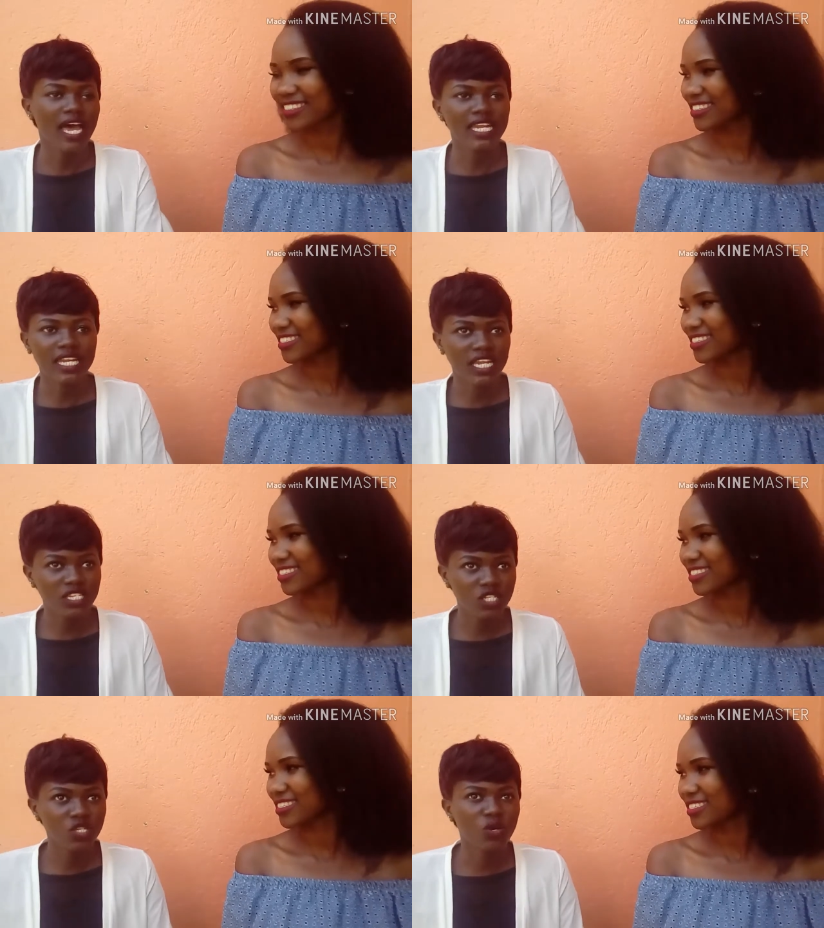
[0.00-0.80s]

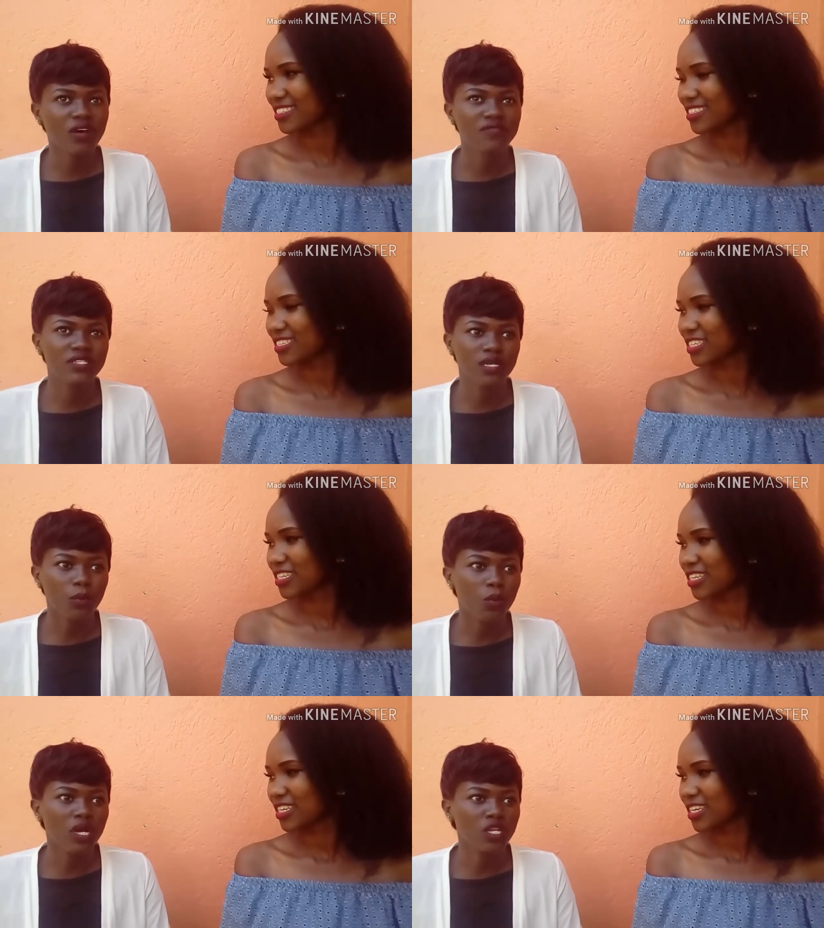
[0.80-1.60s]
Speaker 1: Unless you have
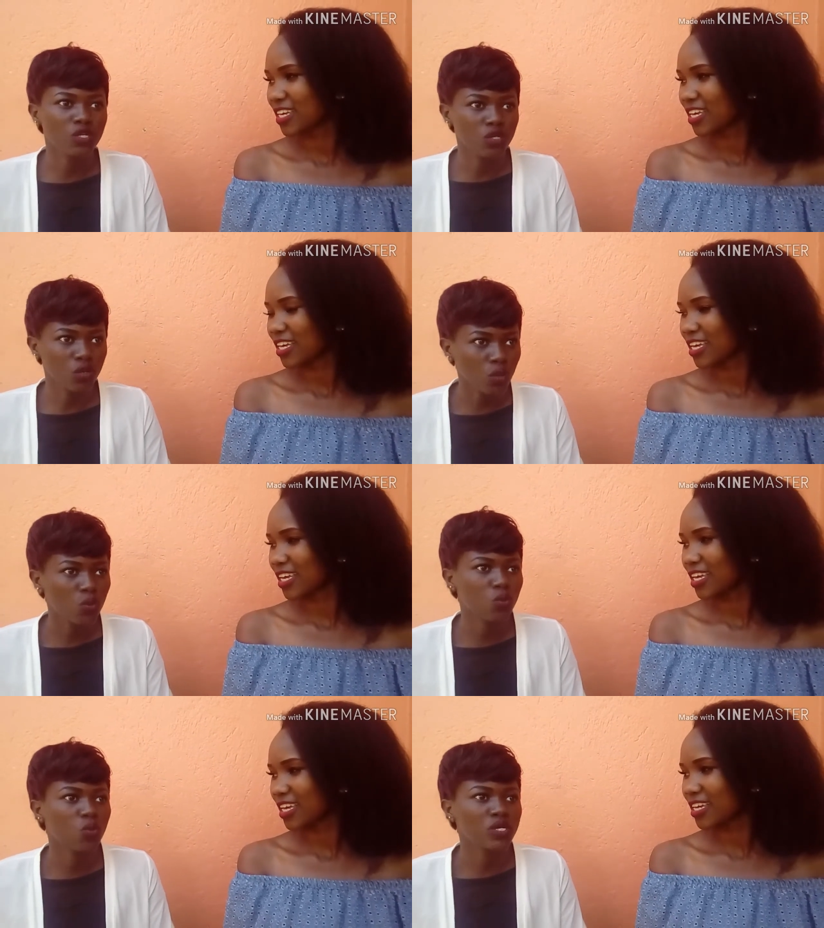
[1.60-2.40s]
someone you know
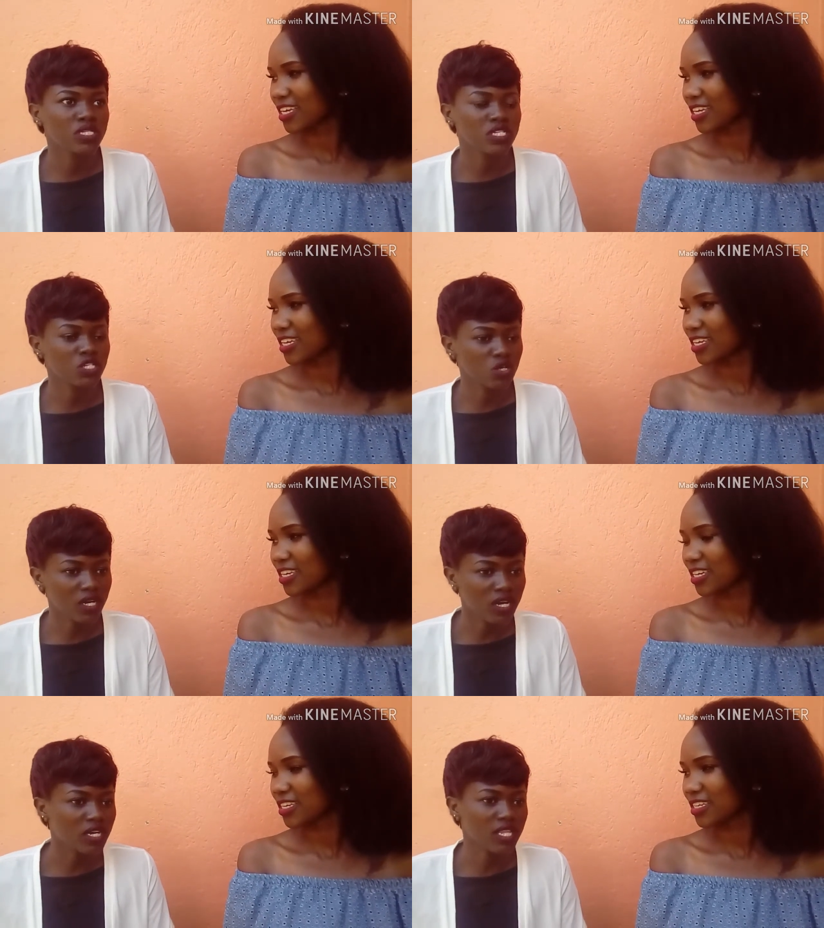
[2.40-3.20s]
who is in
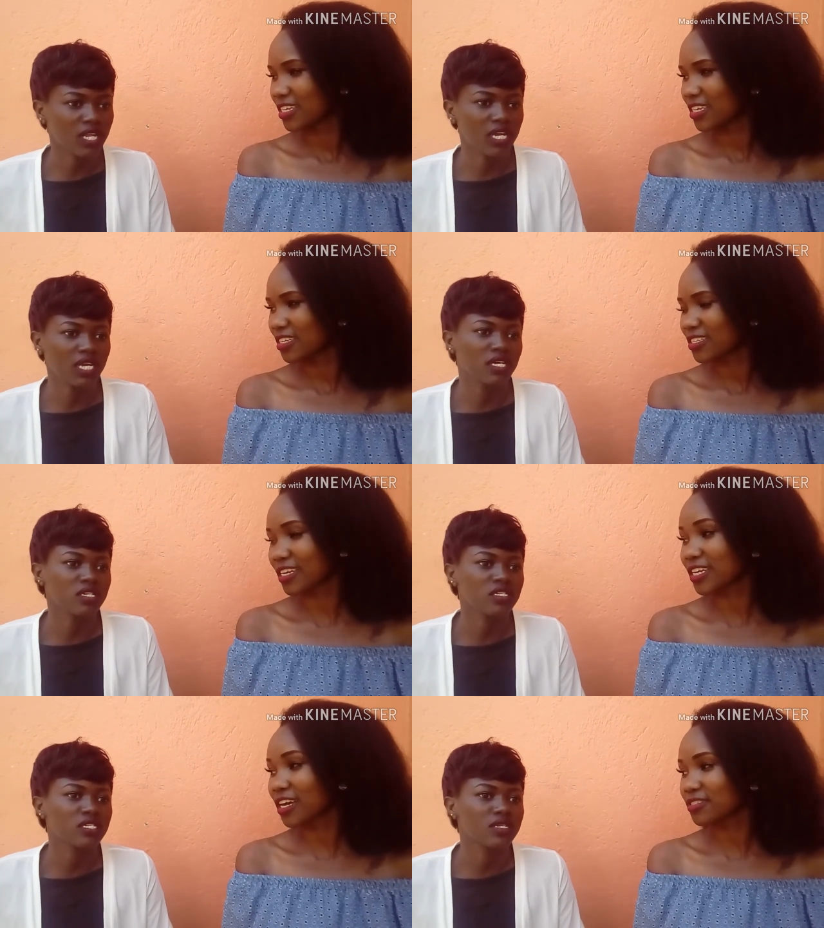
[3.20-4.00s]
Uganda that I can.
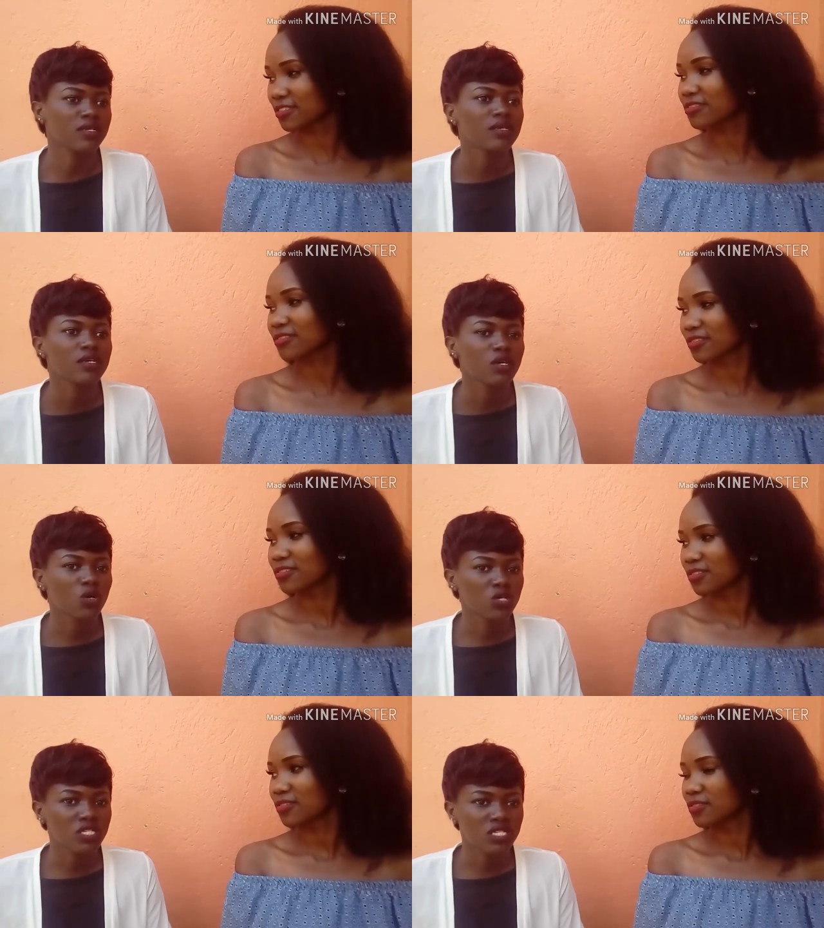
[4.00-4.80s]
That can.
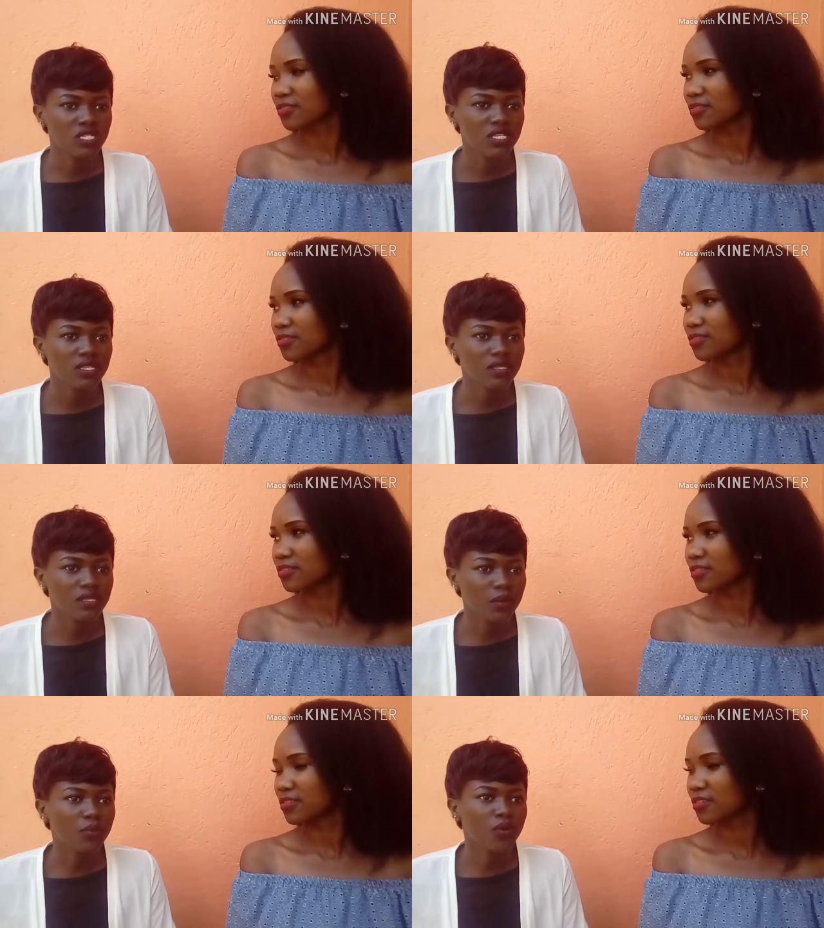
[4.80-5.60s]
Because
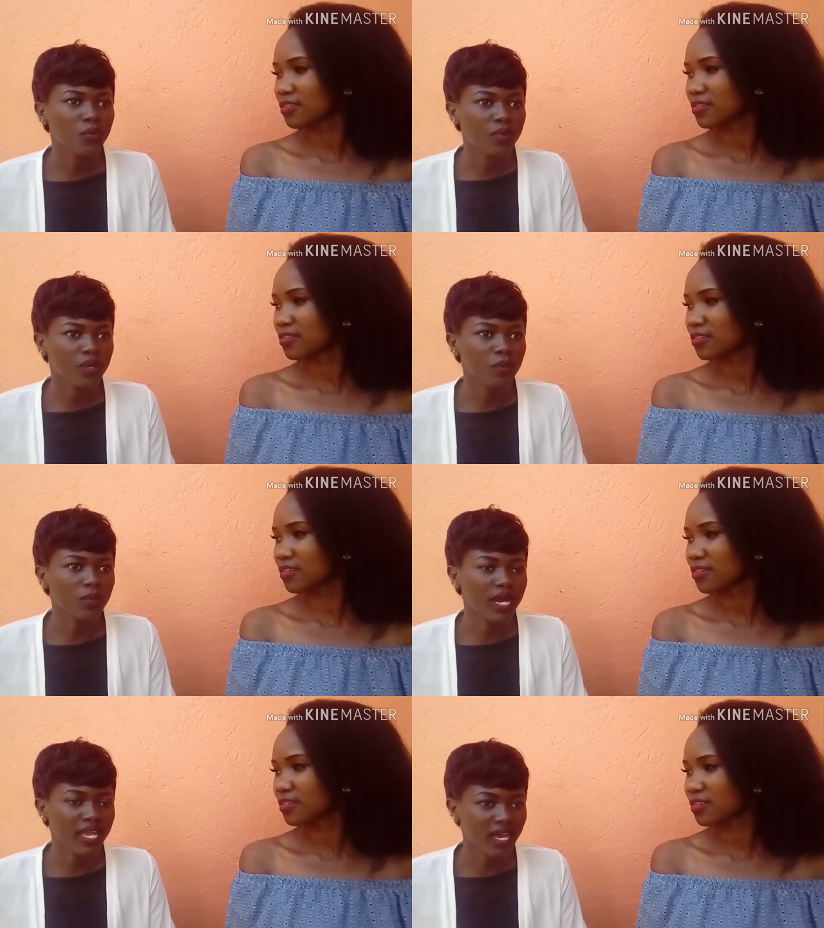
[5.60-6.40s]
the problem
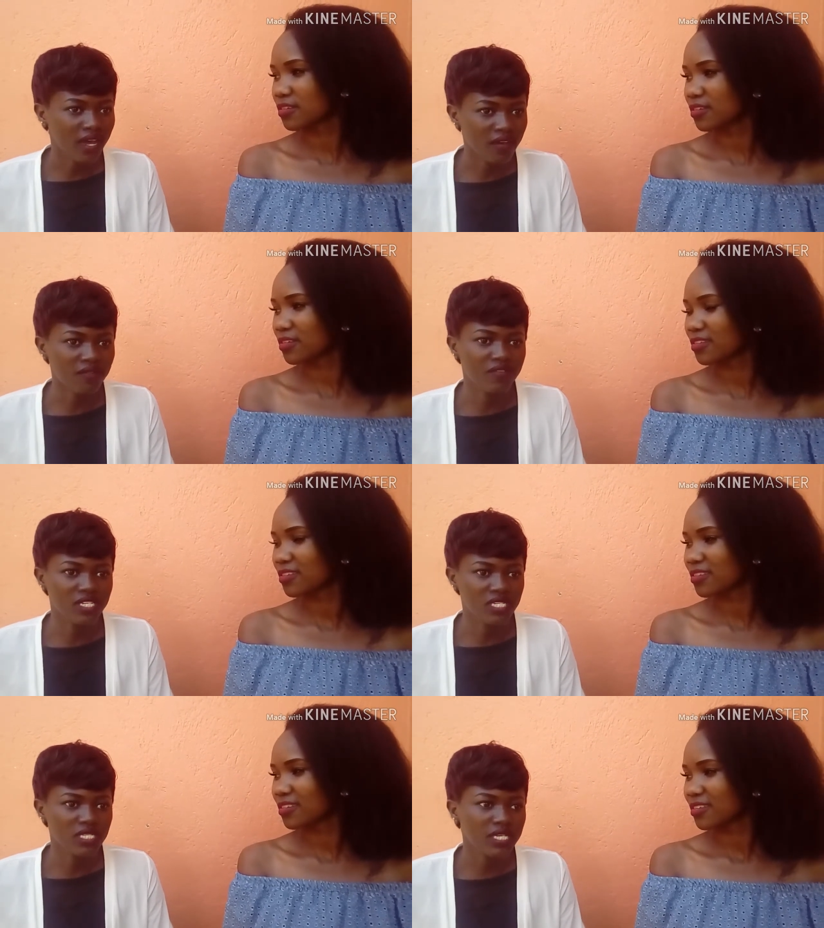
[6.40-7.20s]
I have
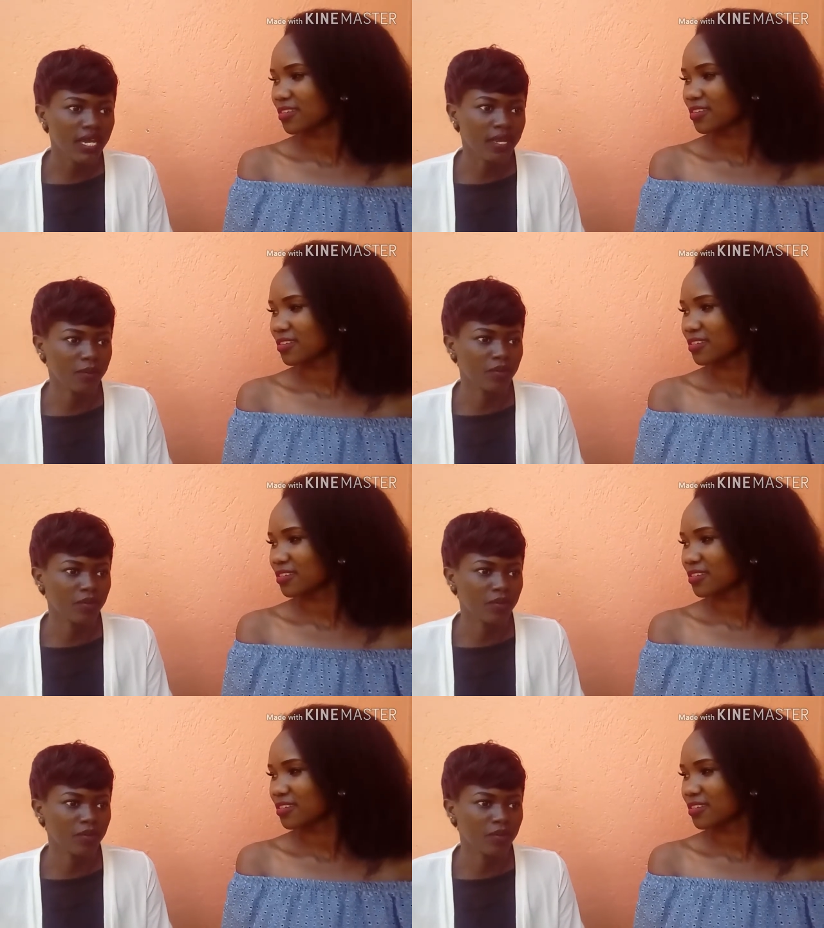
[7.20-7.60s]
is time.